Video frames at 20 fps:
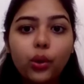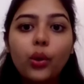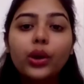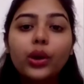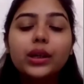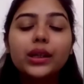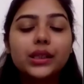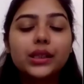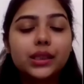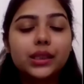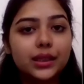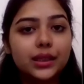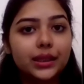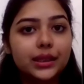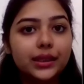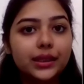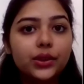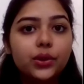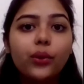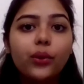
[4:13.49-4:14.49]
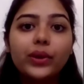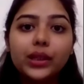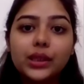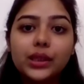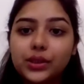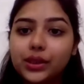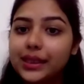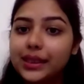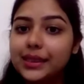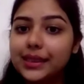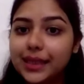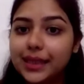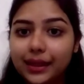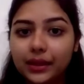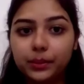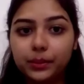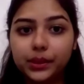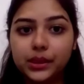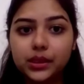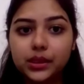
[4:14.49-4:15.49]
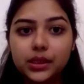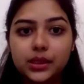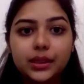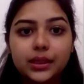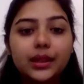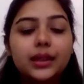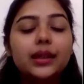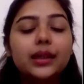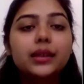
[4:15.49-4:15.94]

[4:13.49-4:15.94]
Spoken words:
or discrete or distinct elements.